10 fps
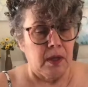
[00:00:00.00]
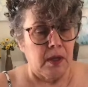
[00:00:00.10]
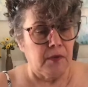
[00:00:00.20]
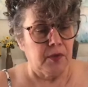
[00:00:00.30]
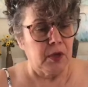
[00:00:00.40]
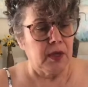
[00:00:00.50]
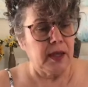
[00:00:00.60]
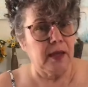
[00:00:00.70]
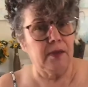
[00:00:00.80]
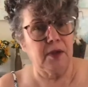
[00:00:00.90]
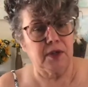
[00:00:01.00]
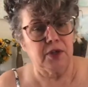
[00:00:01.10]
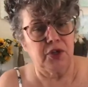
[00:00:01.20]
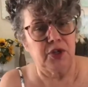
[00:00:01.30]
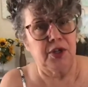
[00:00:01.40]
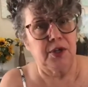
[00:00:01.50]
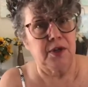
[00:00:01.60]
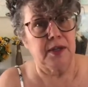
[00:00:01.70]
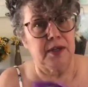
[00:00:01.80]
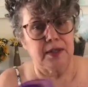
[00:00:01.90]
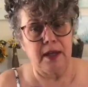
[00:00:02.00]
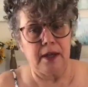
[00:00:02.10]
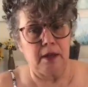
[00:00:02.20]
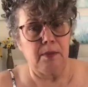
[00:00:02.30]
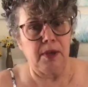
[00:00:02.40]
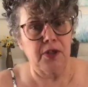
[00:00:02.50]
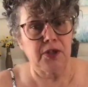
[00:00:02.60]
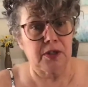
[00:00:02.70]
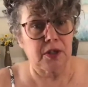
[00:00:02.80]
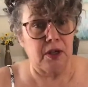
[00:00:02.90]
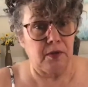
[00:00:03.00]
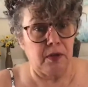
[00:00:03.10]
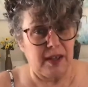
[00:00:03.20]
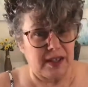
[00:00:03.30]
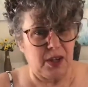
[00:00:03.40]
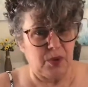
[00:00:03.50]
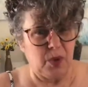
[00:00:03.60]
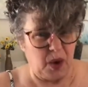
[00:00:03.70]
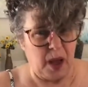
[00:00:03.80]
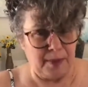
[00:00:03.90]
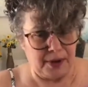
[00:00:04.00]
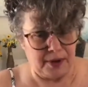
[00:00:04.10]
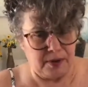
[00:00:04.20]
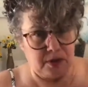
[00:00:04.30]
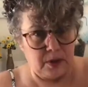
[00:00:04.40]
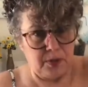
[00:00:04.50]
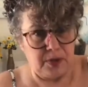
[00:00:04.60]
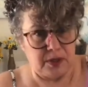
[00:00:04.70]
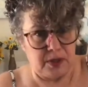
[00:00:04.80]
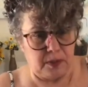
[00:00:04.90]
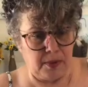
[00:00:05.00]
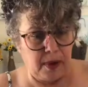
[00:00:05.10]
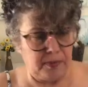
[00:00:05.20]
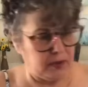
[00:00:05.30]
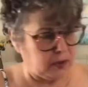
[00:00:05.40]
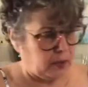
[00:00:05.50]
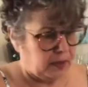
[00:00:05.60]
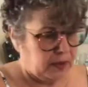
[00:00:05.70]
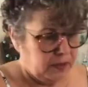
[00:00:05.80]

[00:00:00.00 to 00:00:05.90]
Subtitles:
if you lay the shear inside the mesh, it's gonna roll out better. So we're just going to pop this open.